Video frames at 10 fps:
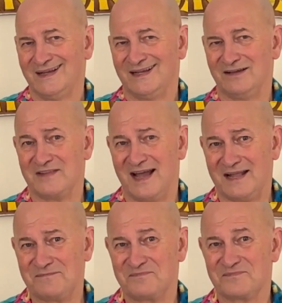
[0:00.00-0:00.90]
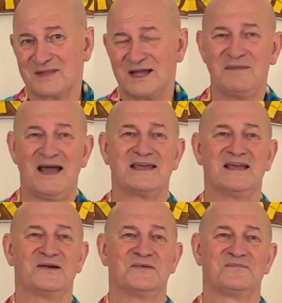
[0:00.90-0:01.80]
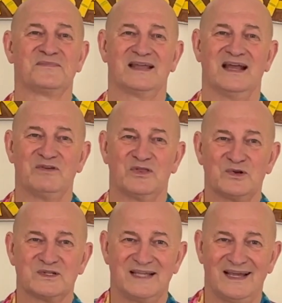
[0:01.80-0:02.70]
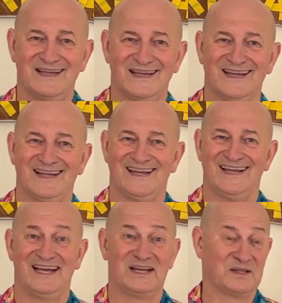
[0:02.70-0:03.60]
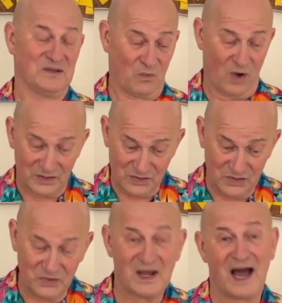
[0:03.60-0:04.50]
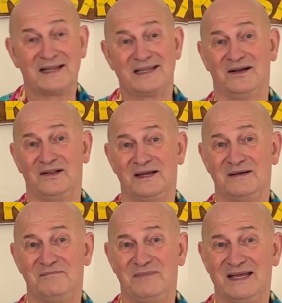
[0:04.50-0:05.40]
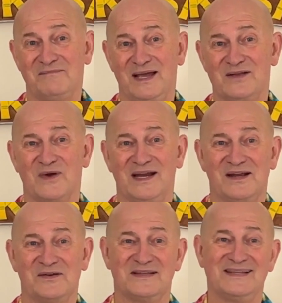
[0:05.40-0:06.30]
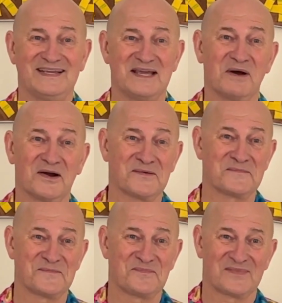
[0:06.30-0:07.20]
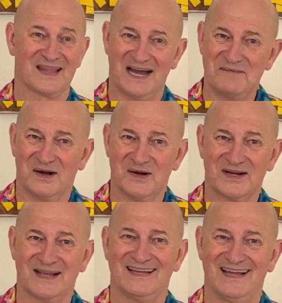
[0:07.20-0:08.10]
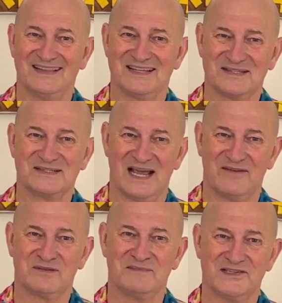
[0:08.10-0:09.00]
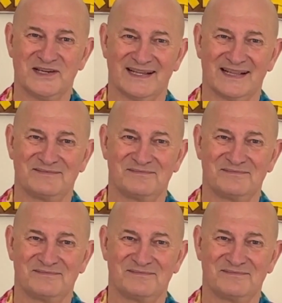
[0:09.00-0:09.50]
If not, come back here every Thursday and watch a new cocktail being made right here at the Tiki Bar. I'm Mark, and this is the Average Meat Channel.